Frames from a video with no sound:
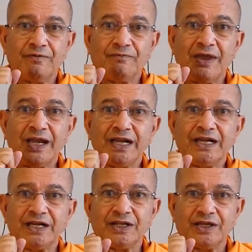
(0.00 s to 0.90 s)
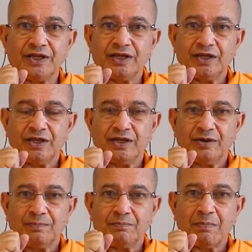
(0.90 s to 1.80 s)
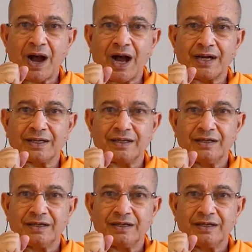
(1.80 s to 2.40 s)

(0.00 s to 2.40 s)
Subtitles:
validity mark.